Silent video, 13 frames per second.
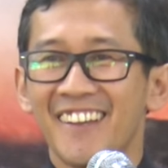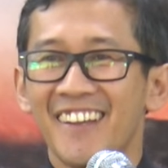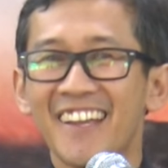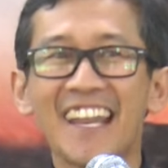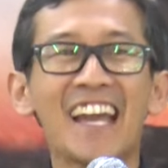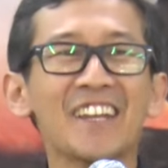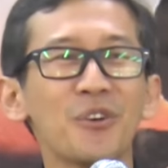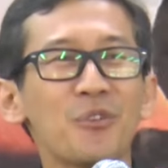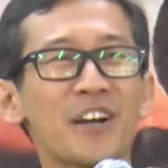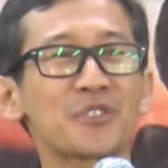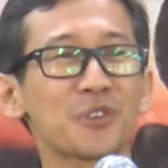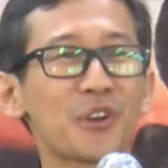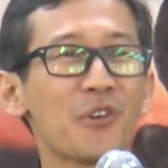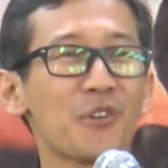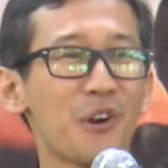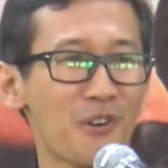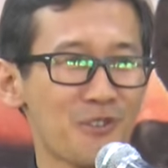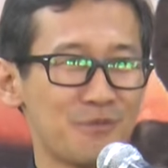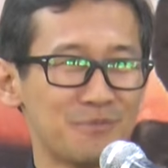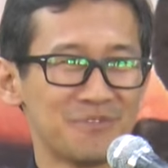And I don't want to go
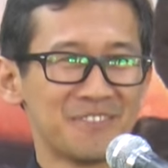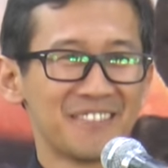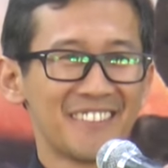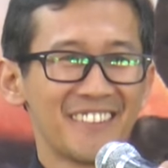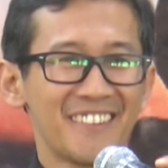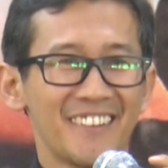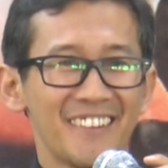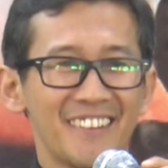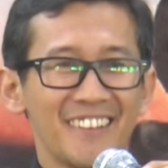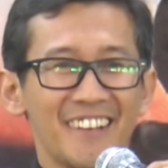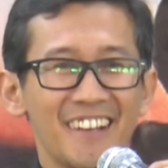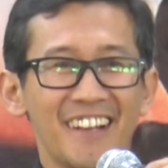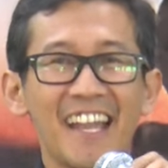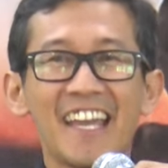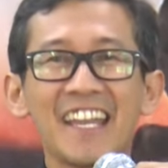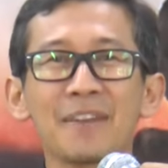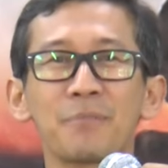home. And